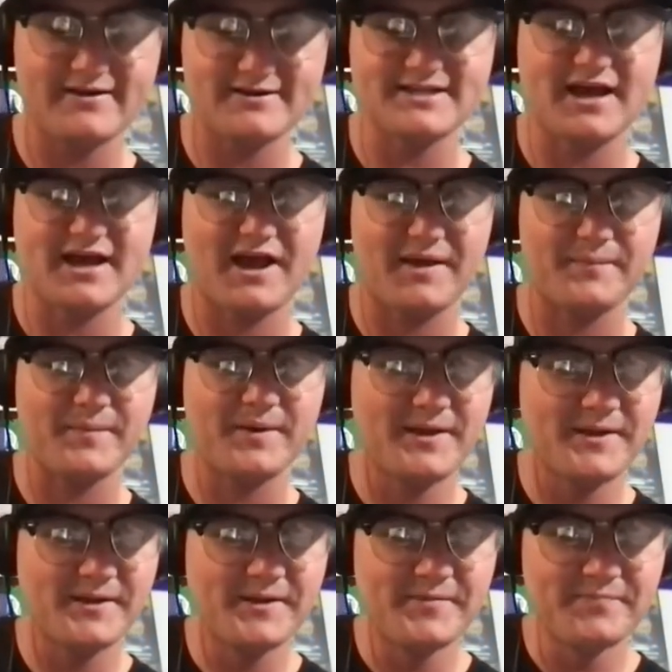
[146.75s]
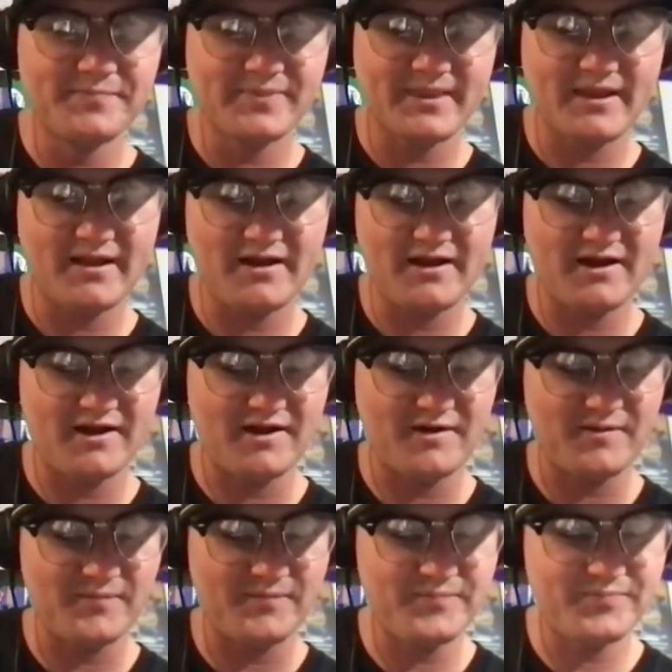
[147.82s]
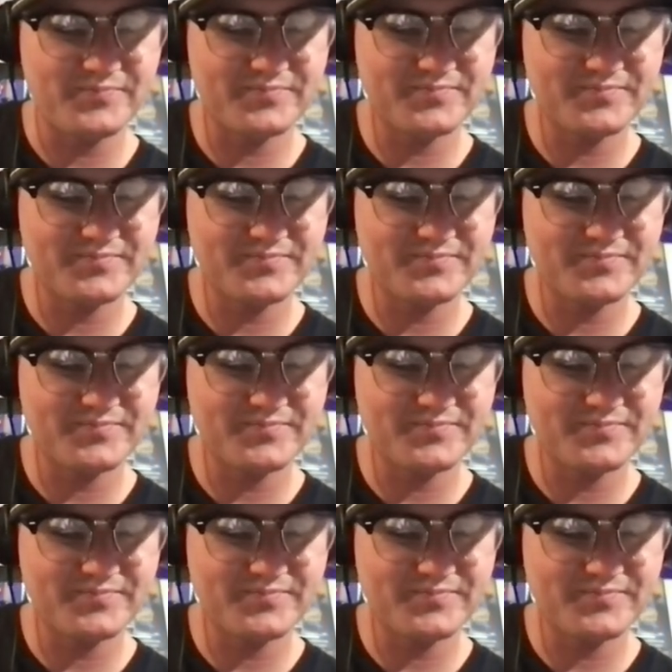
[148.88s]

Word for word: on time. Um,